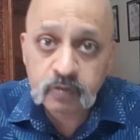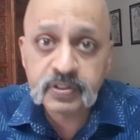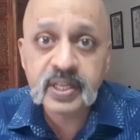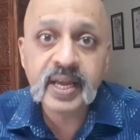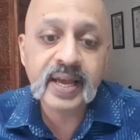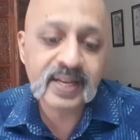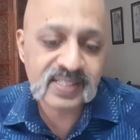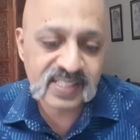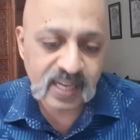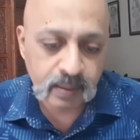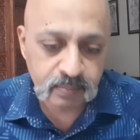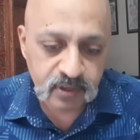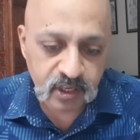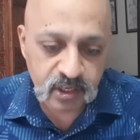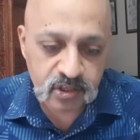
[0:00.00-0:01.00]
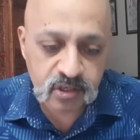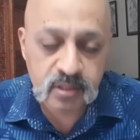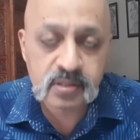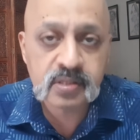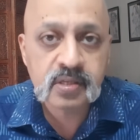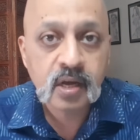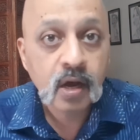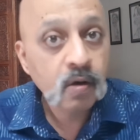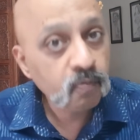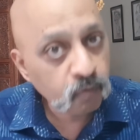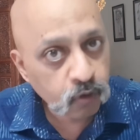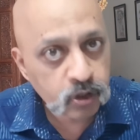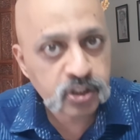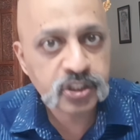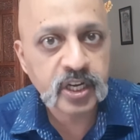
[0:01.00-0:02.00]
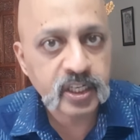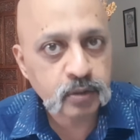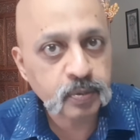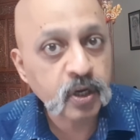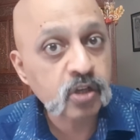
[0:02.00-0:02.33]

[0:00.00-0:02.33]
of the examinations would change,